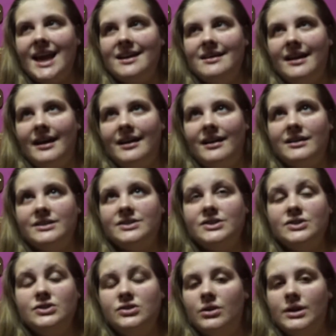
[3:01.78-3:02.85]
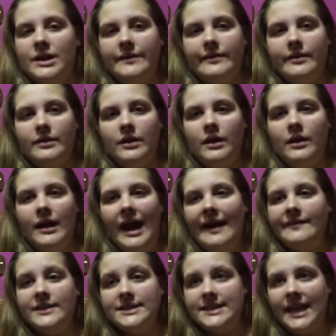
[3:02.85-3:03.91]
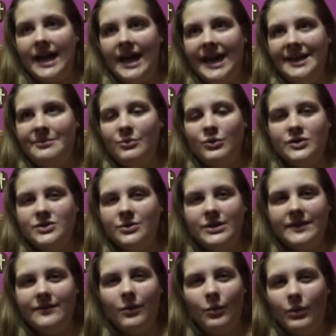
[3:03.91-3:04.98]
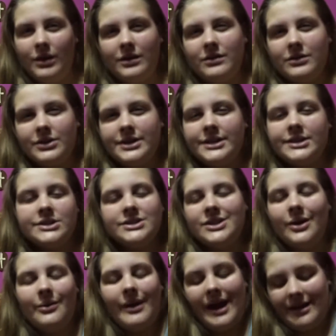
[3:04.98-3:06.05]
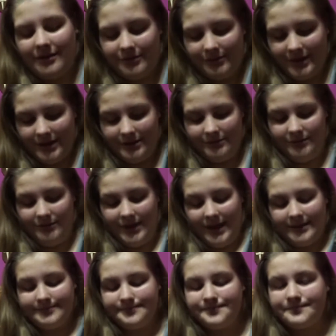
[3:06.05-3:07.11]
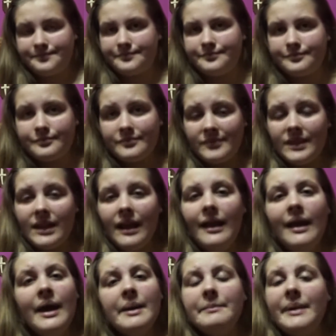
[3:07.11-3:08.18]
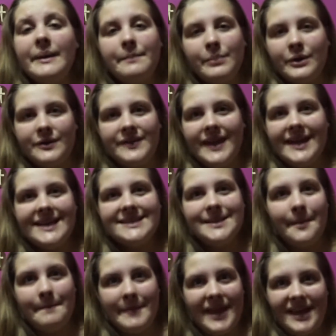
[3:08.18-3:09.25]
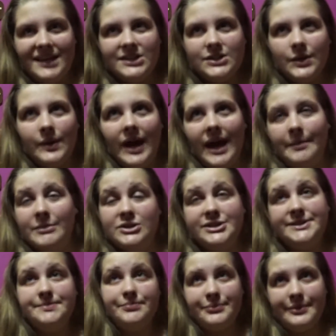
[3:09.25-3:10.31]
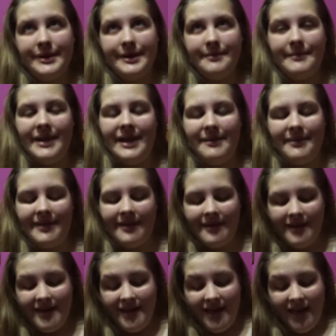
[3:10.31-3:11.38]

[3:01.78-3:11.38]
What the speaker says: and I honestly don't even have the time or don't even want to learn it, so I don't know how to do that. My birthday is May, so I'm a spring baby.